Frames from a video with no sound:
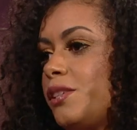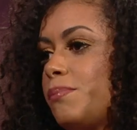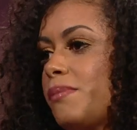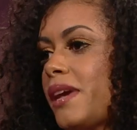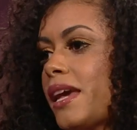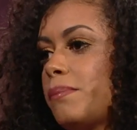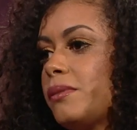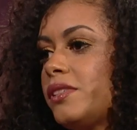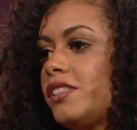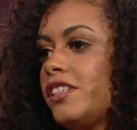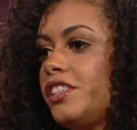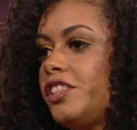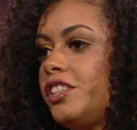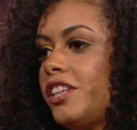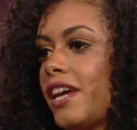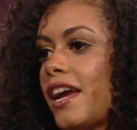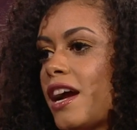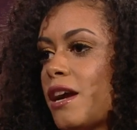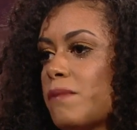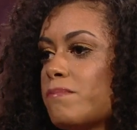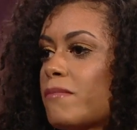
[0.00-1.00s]
to be able to
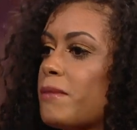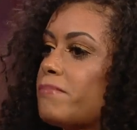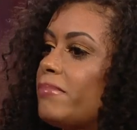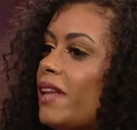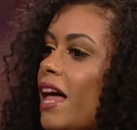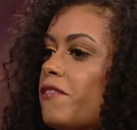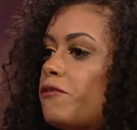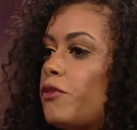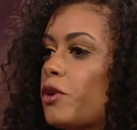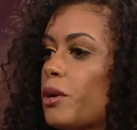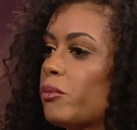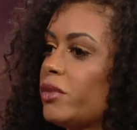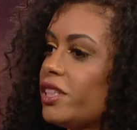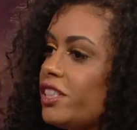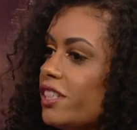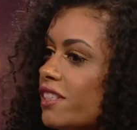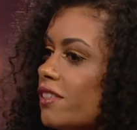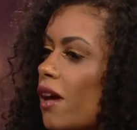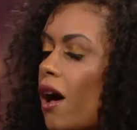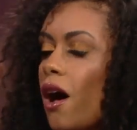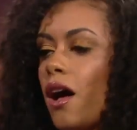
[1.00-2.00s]
share my platform,
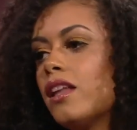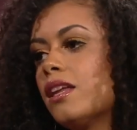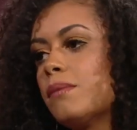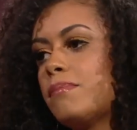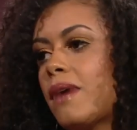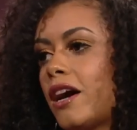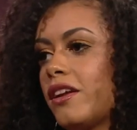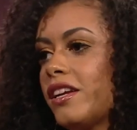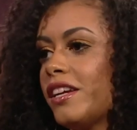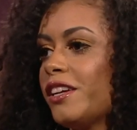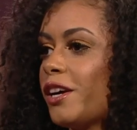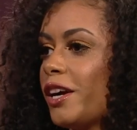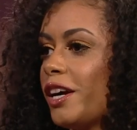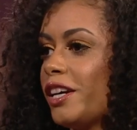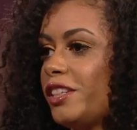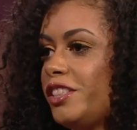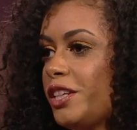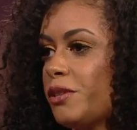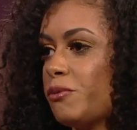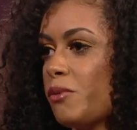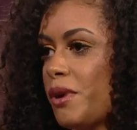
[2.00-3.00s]
which is all about
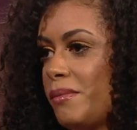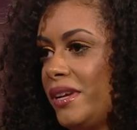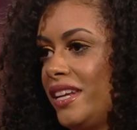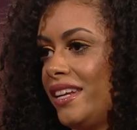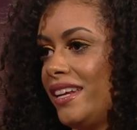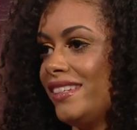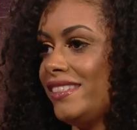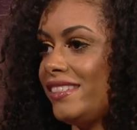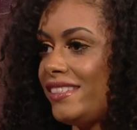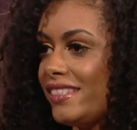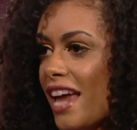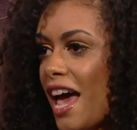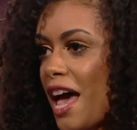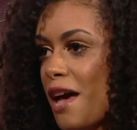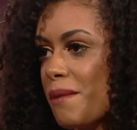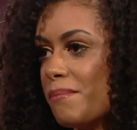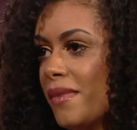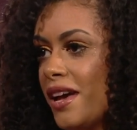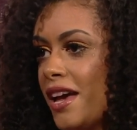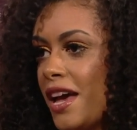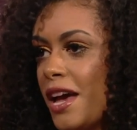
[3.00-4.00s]
encouraging women in
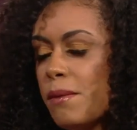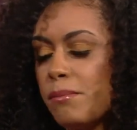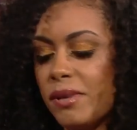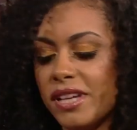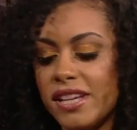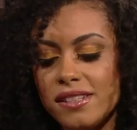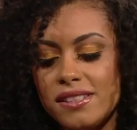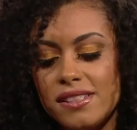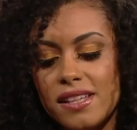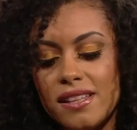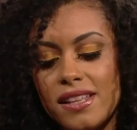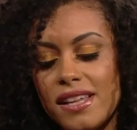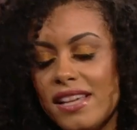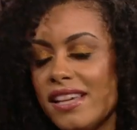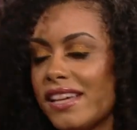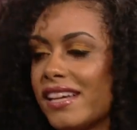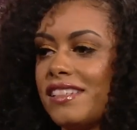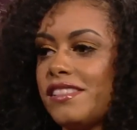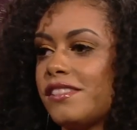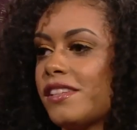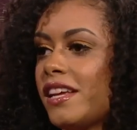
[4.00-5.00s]
STEM. Because the
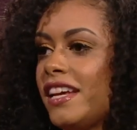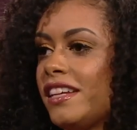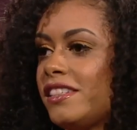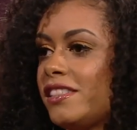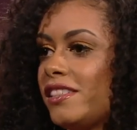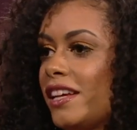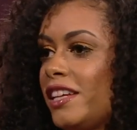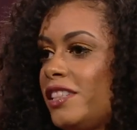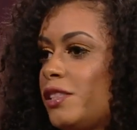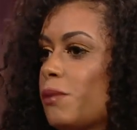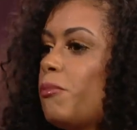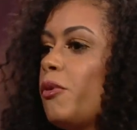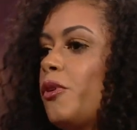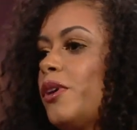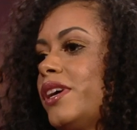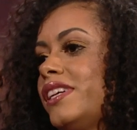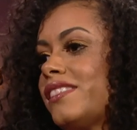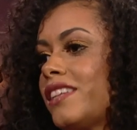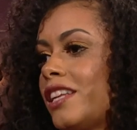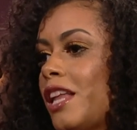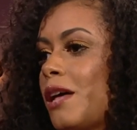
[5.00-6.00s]
thing is, it's a
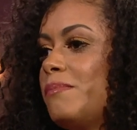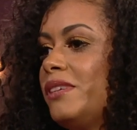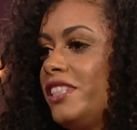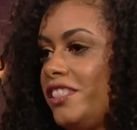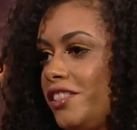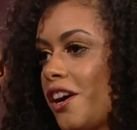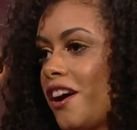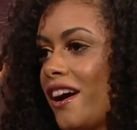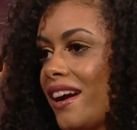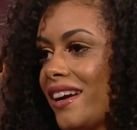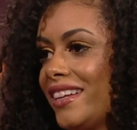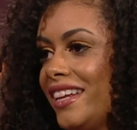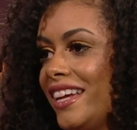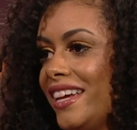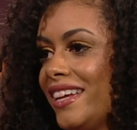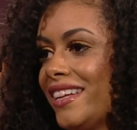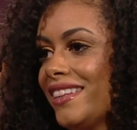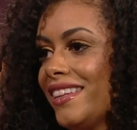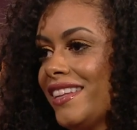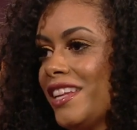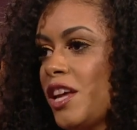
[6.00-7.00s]
boys' club historically.